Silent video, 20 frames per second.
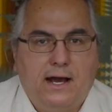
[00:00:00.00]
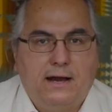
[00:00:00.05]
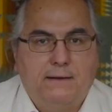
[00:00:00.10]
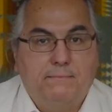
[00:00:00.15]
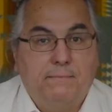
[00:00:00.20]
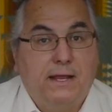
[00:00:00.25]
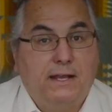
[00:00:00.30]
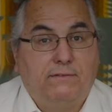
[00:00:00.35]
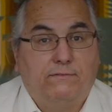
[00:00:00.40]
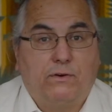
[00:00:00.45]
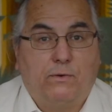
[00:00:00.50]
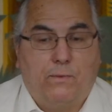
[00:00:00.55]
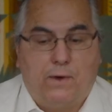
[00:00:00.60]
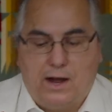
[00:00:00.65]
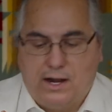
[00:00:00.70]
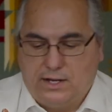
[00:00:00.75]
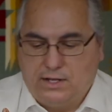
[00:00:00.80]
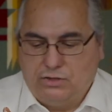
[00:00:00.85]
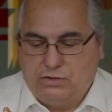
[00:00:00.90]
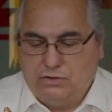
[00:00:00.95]
made for
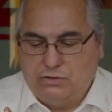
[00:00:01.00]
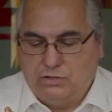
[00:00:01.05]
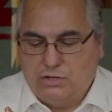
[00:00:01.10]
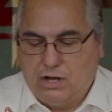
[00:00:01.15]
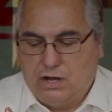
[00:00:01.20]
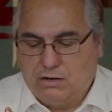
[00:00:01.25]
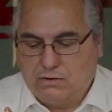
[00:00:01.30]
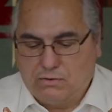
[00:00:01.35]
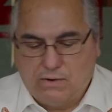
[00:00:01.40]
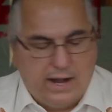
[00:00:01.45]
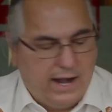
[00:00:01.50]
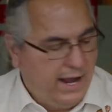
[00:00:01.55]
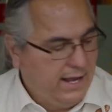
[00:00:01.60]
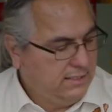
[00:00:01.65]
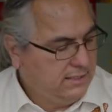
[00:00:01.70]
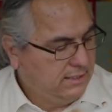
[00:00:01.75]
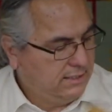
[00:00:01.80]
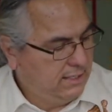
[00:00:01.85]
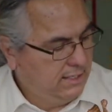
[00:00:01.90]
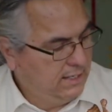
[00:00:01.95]
walking through tall
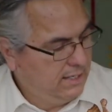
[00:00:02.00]
grass.